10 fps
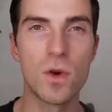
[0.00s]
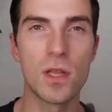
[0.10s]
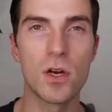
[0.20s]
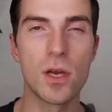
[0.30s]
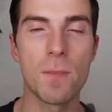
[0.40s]

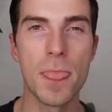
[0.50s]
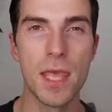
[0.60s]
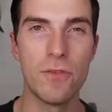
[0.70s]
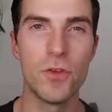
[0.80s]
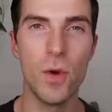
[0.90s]
look,
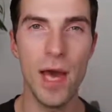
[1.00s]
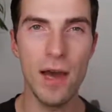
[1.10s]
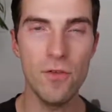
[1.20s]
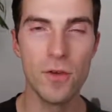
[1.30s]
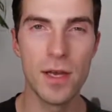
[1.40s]
if you
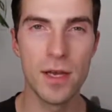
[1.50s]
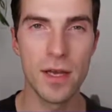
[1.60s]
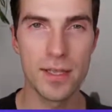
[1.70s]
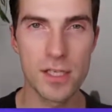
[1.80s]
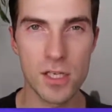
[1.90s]
have
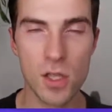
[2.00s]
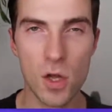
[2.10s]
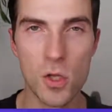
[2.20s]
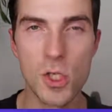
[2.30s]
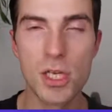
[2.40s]

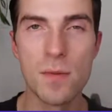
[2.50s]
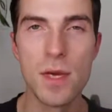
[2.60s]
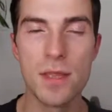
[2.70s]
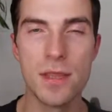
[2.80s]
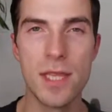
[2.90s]
technology
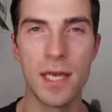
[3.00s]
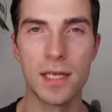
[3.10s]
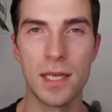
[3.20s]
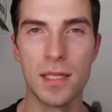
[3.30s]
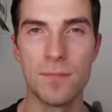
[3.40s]
that
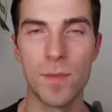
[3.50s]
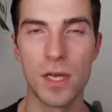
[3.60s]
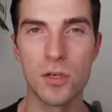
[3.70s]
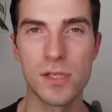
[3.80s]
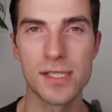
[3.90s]
can
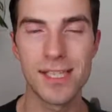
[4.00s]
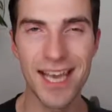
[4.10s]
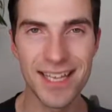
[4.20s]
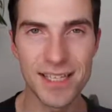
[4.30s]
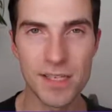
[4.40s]

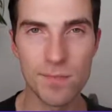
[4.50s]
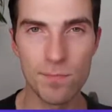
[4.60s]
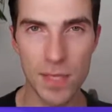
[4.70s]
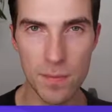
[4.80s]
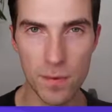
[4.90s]
understand
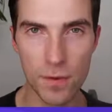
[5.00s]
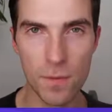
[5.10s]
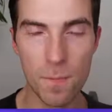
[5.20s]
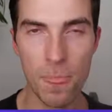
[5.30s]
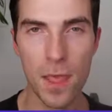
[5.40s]
people,
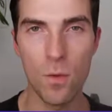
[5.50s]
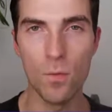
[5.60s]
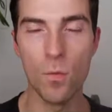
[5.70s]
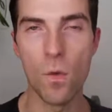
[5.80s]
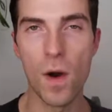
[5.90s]

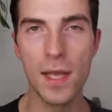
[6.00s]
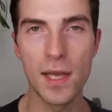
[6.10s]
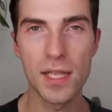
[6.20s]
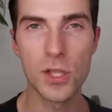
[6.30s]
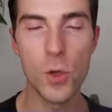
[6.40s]
why
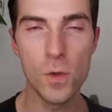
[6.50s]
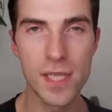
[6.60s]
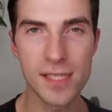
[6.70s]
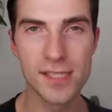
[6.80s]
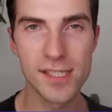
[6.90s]
not use
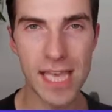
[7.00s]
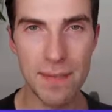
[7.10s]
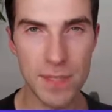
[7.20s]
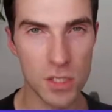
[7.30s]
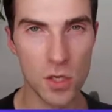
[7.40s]
that same
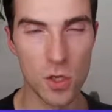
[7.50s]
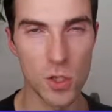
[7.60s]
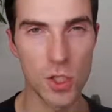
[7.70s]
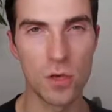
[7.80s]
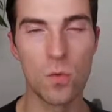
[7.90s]

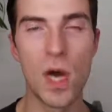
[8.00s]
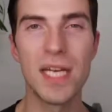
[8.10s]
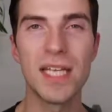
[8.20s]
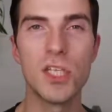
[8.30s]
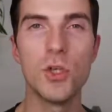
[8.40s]
technology? Why
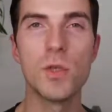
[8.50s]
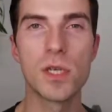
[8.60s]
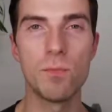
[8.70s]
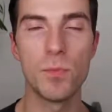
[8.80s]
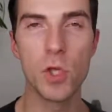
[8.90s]
not use
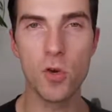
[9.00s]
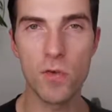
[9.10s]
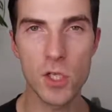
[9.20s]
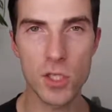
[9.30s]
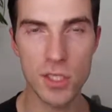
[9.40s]
computer
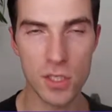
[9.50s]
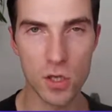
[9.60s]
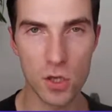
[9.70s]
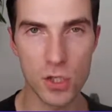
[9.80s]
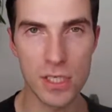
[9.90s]
vision
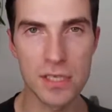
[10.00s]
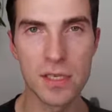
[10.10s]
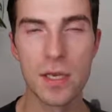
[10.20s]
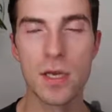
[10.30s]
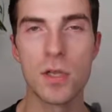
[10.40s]
technologies
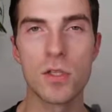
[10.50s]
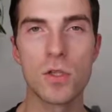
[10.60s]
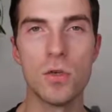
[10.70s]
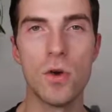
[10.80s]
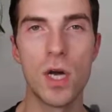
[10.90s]

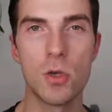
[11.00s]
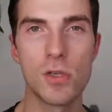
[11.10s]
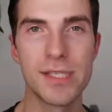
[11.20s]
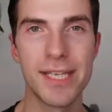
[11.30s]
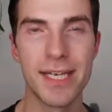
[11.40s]
to
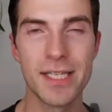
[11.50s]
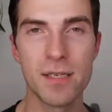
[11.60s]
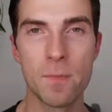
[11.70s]
understand